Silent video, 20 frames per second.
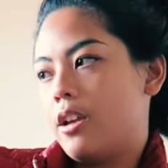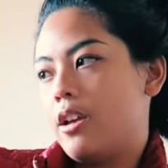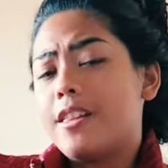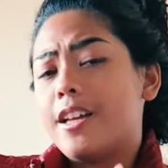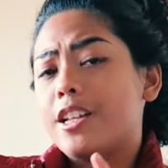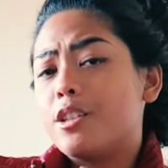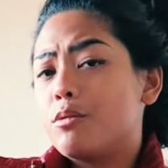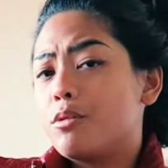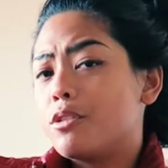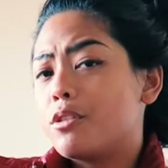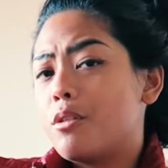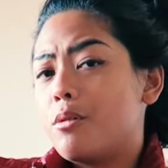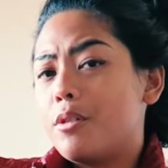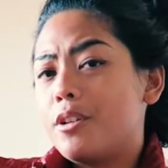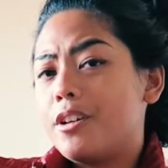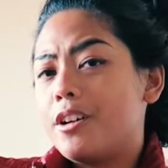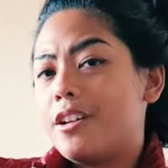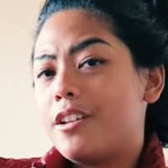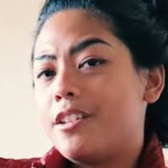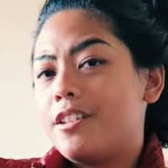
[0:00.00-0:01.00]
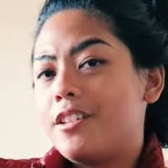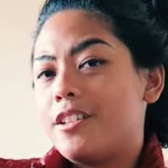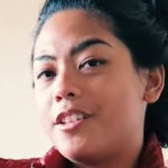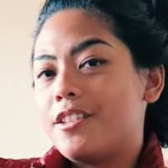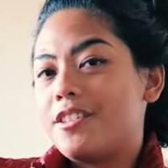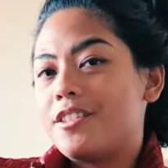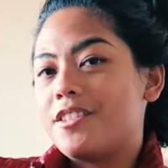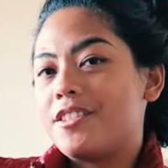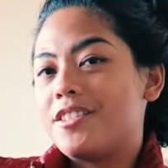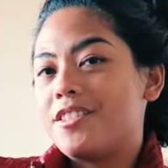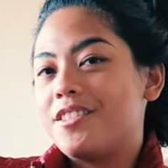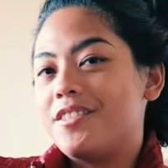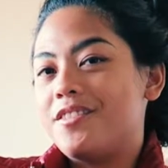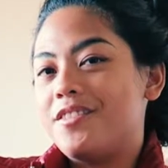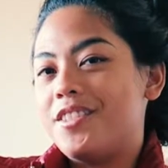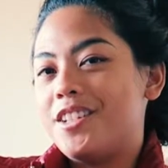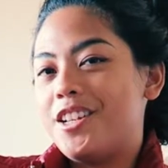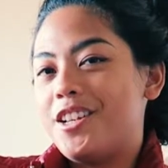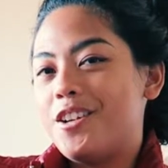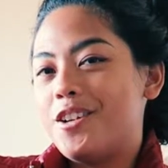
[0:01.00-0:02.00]
That's what's going on in this
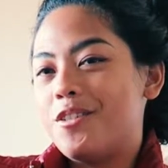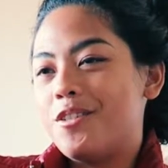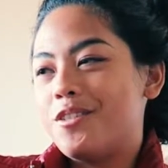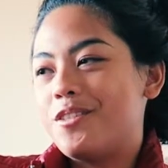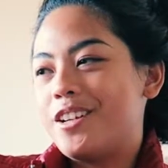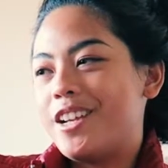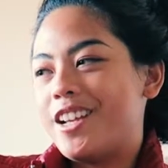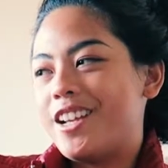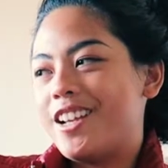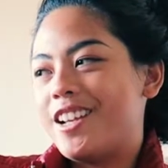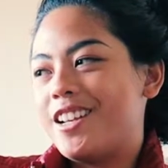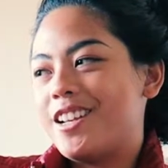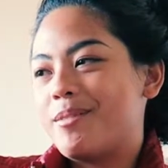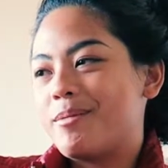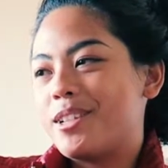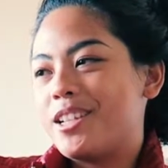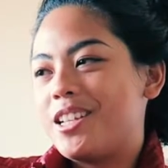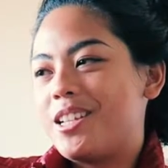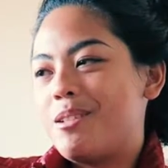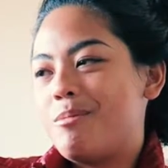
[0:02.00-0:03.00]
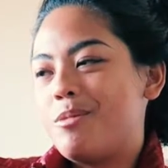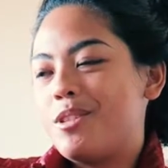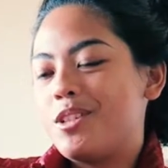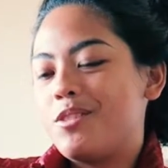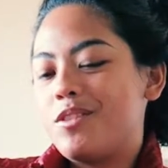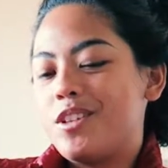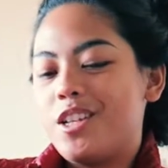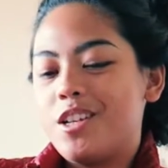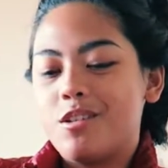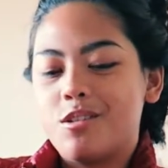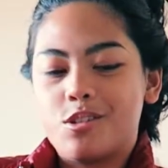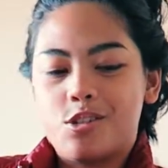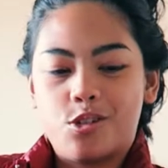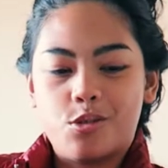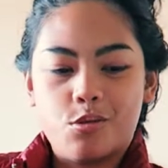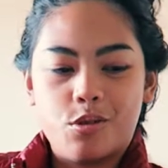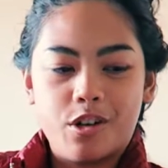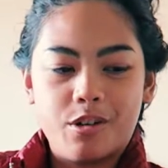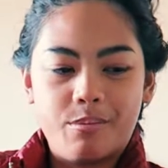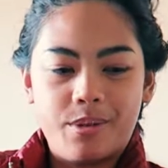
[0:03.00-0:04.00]
video, and I'm gonna keep this video
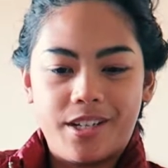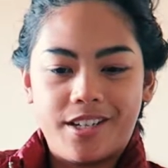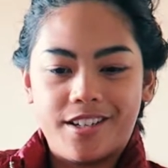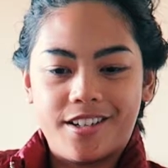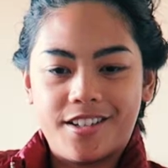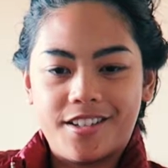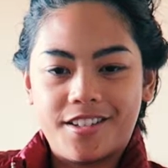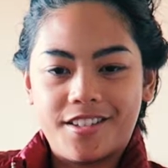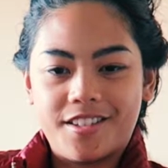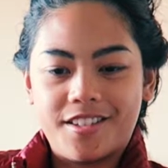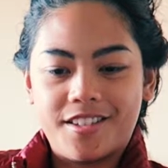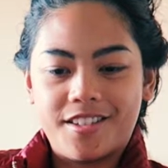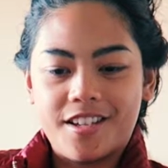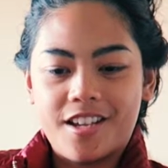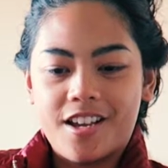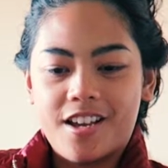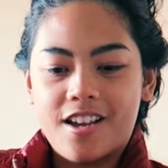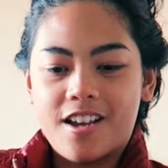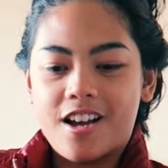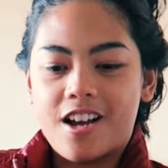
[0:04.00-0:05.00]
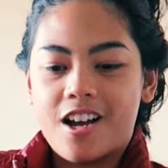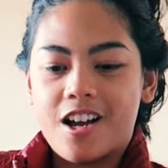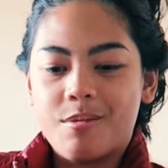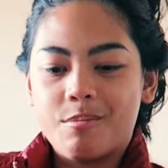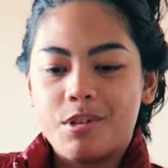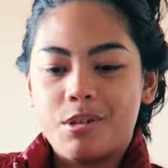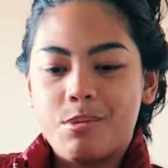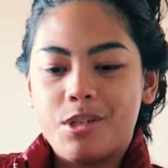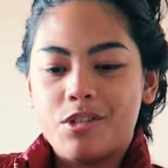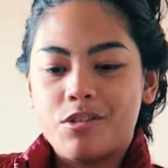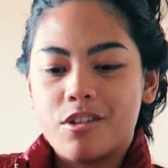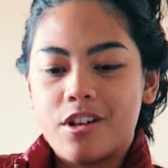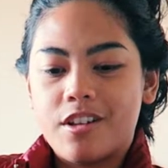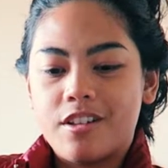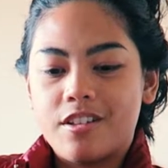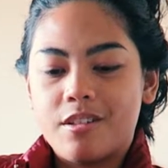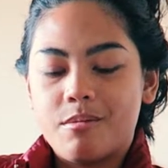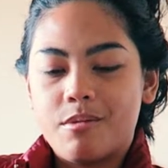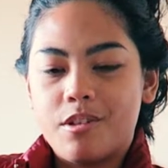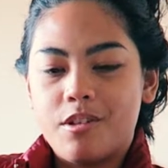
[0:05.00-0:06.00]
short because I'm gonna be
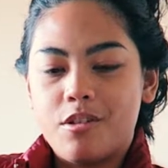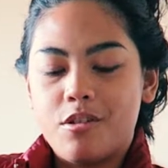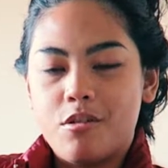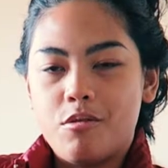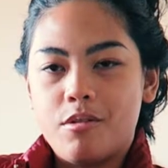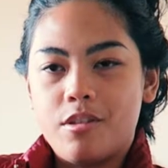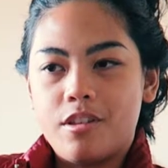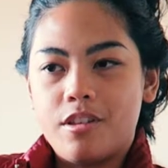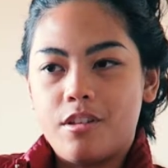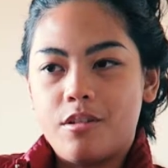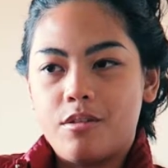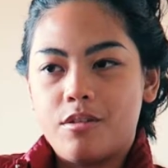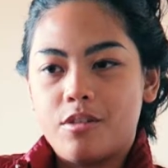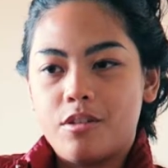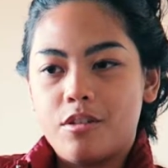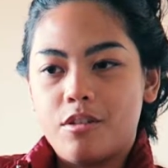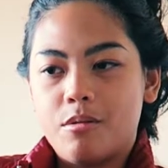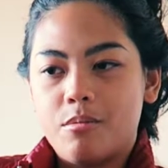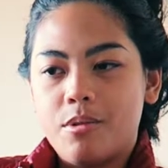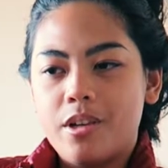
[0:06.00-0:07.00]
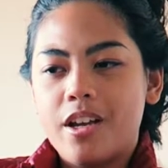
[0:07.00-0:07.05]
trying something new with YouTube.